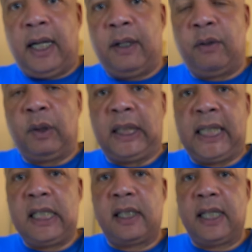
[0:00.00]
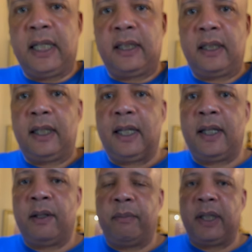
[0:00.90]
and release it,
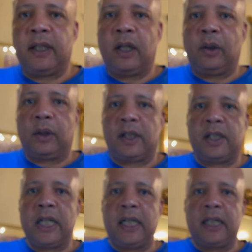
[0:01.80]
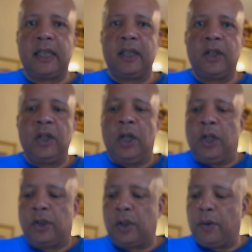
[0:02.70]
and the buttonhole is done.
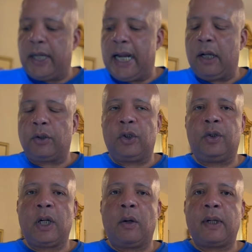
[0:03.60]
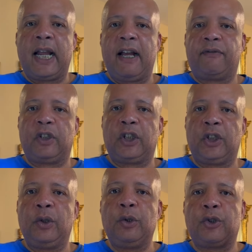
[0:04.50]
So now you don't have to
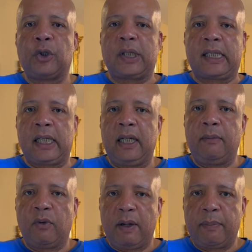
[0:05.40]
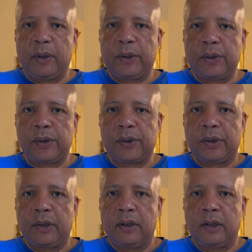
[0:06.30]
use your seam
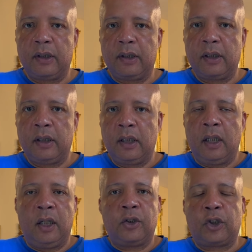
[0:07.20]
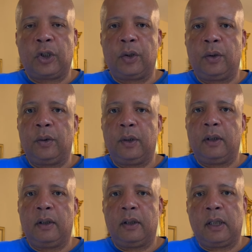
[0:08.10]
rippers to
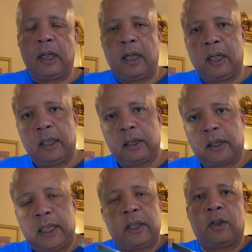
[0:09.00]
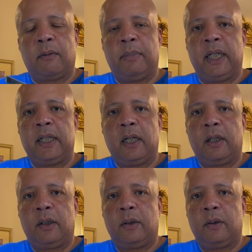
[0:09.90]
cut your
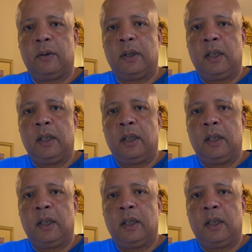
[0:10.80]
buttonhole